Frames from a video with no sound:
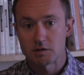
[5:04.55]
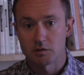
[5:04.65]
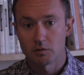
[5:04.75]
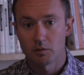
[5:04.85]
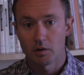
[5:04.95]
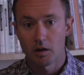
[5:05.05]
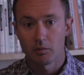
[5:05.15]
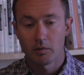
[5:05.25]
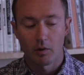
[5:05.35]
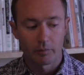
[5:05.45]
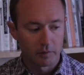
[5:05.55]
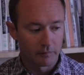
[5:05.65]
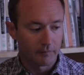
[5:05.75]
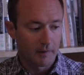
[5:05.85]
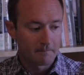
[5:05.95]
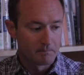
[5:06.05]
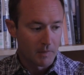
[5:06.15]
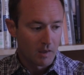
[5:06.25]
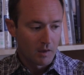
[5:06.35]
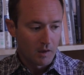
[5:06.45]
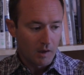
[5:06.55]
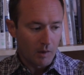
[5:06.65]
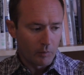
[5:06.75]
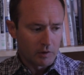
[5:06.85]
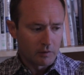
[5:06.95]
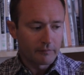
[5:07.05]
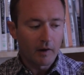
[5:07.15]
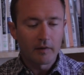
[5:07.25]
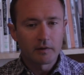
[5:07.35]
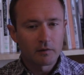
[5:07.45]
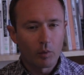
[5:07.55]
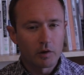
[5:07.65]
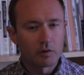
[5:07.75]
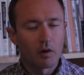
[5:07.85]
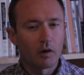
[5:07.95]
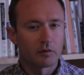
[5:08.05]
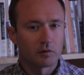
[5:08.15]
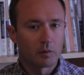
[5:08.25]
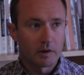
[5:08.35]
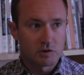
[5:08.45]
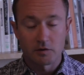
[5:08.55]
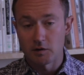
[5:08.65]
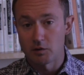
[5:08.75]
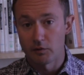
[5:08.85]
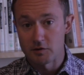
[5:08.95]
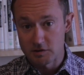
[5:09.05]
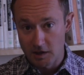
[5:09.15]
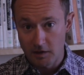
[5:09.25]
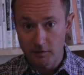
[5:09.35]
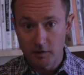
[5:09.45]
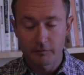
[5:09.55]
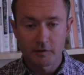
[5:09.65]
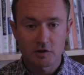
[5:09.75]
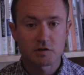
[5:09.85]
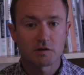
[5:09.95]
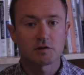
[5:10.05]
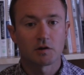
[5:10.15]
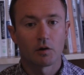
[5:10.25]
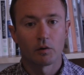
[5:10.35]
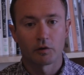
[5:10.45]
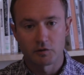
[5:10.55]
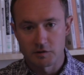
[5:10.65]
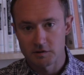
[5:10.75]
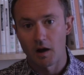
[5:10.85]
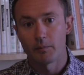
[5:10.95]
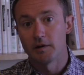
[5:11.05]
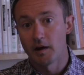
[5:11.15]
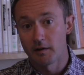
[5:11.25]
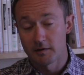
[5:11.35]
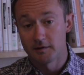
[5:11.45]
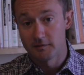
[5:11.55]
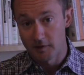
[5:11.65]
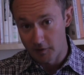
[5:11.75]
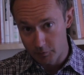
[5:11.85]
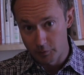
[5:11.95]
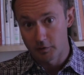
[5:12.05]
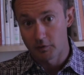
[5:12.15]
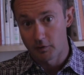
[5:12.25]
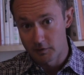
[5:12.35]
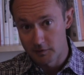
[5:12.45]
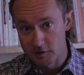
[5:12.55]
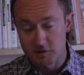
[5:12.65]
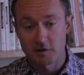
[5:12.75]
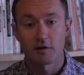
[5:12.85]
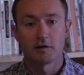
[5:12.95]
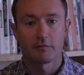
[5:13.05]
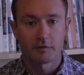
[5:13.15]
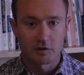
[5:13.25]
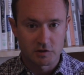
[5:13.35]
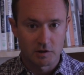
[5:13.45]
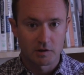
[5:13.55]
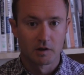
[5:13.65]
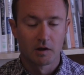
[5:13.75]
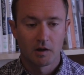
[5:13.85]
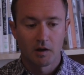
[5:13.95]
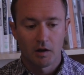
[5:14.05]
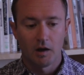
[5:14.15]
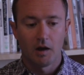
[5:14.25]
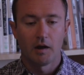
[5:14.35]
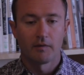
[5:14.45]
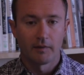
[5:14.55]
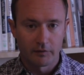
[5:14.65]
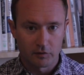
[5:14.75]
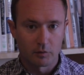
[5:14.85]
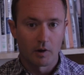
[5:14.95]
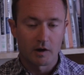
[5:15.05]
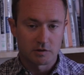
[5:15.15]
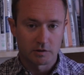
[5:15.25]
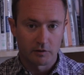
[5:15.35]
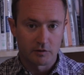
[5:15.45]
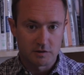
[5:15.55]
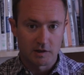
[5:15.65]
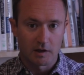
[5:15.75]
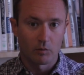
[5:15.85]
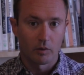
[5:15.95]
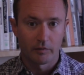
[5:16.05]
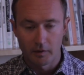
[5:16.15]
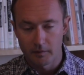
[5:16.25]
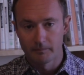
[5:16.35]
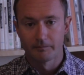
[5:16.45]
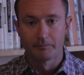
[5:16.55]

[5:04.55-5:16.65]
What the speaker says: to help you define. And when you define these, I want you to also make sure that you understand the definition, so don't just copy down a textbook or dictionary definition unless you actually understand what the